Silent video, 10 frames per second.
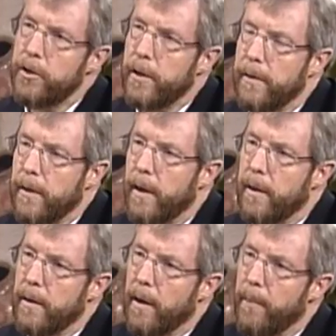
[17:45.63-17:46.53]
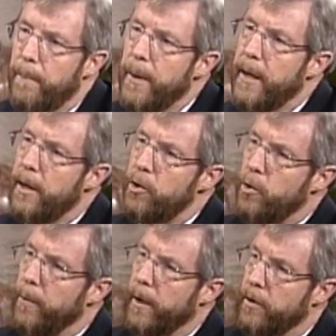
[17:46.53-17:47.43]
a big issue,
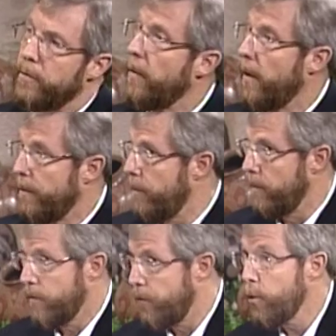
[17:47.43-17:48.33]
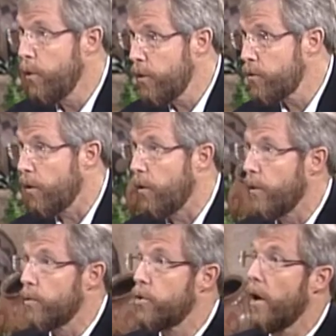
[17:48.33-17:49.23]
because a few years ago there
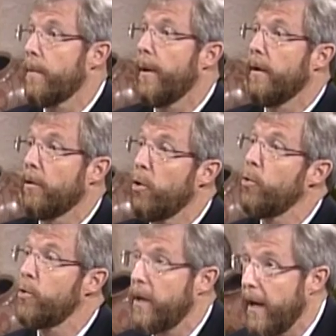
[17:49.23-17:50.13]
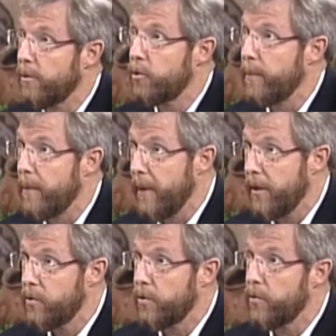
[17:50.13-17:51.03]
was talk about closing down some of the
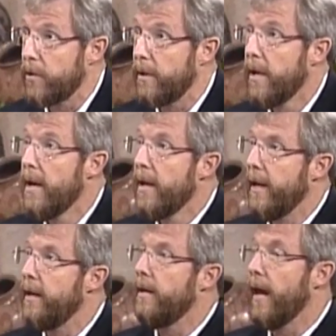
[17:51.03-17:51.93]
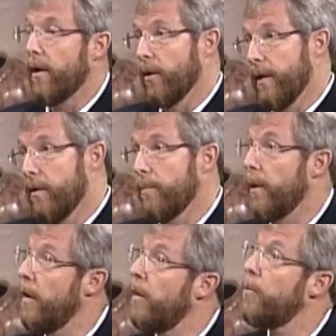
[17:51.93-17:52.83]
bases, and in not only here but
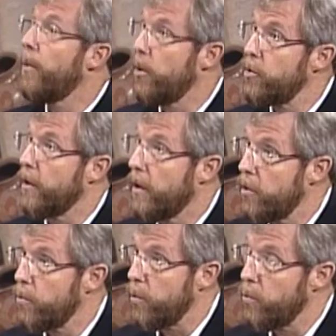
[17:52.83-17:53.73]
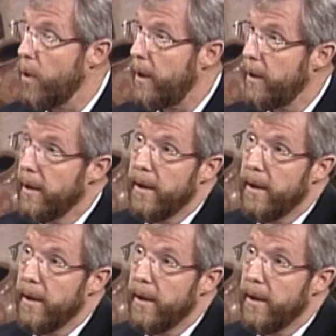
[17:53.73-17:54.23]
in other parts of the country as well.